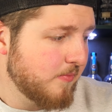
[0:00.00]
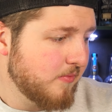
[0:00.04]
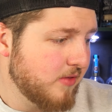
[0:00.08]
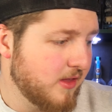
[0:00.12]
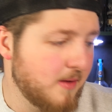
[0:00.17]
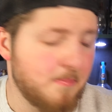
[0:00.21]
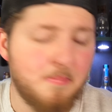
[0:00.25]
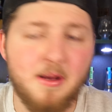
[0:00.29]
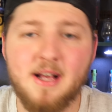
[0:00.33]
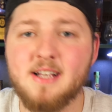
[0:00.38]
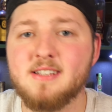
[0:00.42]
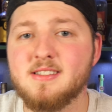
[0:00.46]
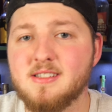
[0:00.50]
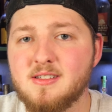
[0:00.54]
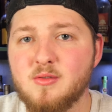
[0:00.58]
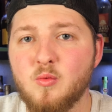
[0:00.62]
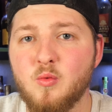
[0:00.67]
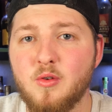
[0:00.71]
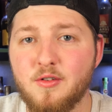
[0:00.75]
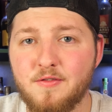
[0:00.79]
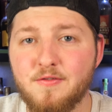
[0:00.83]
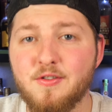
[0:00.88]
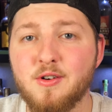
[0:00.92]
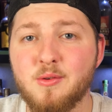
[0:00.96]
the best
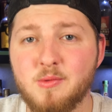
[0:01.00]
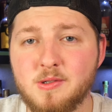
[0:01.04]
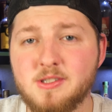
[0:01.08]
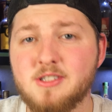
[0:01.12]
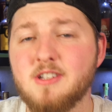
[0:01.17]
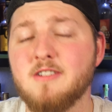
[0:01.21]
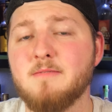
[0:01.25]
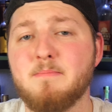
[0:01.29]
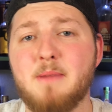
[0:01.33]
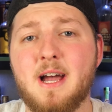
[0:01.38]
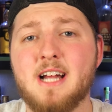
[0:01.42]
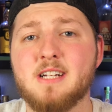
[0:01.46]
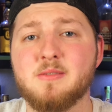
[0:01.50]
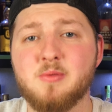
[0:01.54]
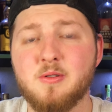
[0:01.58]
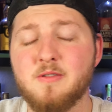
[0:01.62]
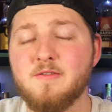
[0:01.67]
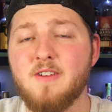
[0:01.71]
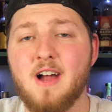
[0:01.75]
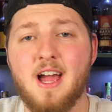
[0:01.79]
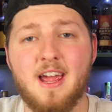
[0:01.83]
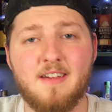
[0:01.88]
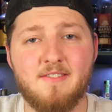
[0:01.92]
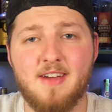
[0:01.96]
Woodford Reserve batch
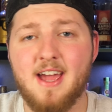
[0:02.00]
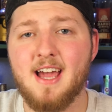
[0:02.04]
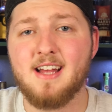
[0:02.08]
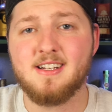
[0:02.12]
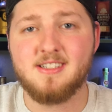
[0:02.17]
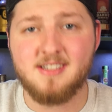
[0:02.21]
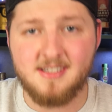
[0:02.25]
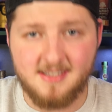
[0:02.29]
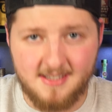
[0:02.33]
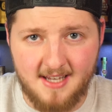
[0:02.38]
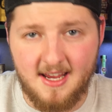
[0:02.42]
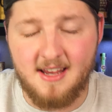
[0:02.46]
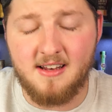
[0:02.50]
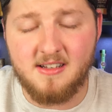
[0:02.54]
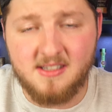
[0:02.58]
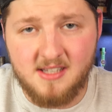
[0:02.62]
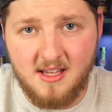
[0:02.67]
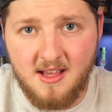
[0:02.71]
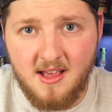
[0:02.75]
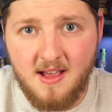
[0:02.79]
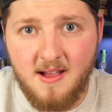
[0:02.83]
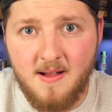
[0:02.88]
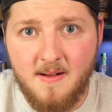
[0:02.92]
proof I've had to date.